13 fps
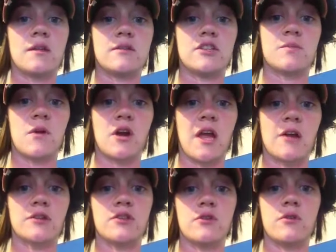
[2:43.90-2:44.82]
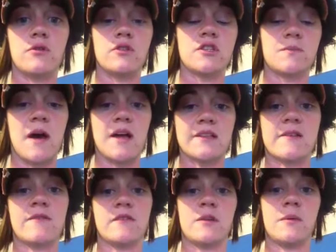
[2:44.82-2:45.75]
just mark out two spots
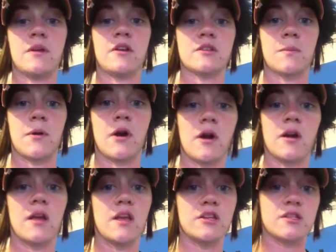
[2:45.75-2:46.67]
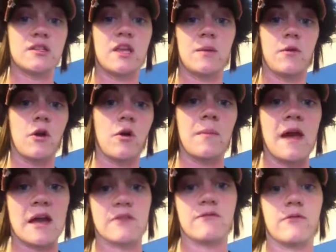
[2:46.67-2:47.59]
at 50 meters apart and just keep going
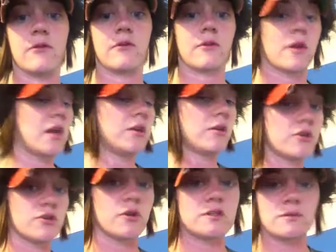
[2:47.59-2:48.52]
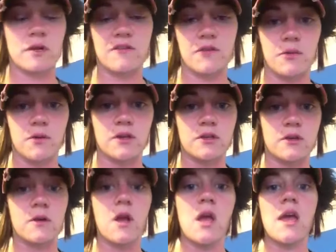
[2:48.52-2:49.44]
back and forth. Okay, your choice, whatever you want to
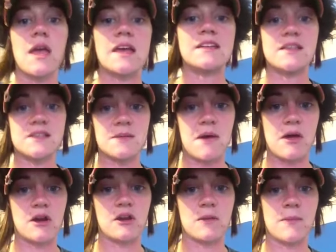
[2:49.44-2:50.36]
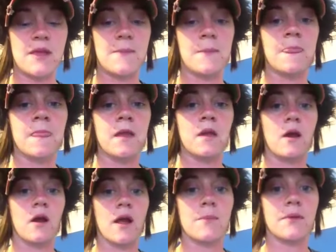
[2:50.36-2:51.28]
do. It doesn't matter to me.
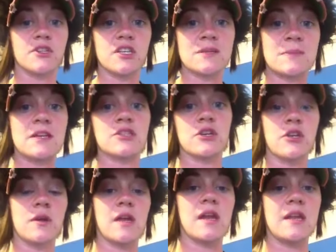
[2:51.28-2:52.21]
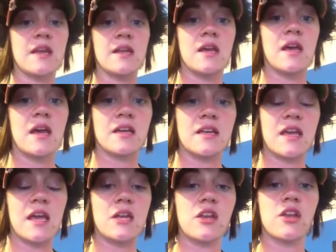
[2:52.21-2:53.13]
All right, but just make sure you get it in.
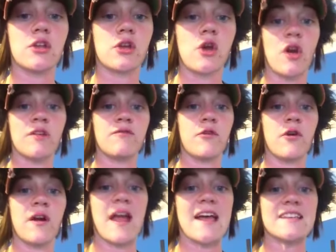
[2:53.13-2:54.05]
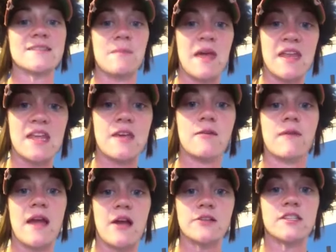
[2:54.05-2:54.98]
Again, you're going for as many
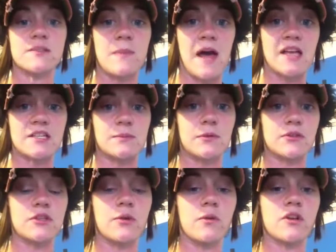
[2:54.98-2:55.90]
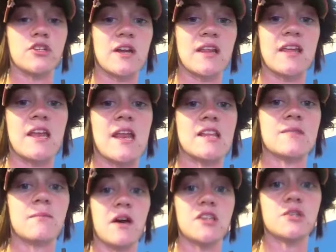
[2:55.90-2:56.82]
rounds as possible, so you want to try to get in
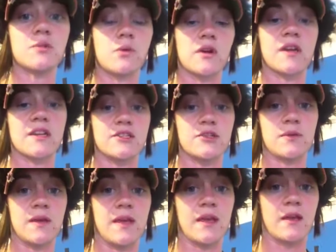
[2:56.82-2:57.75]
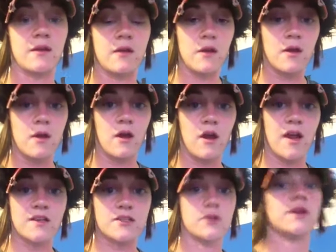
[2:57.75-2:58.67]
as much work as you can. All
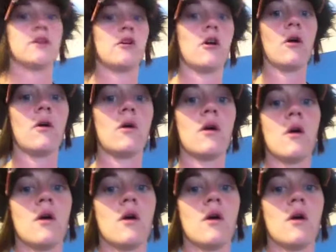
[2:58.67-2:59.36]
right, so I know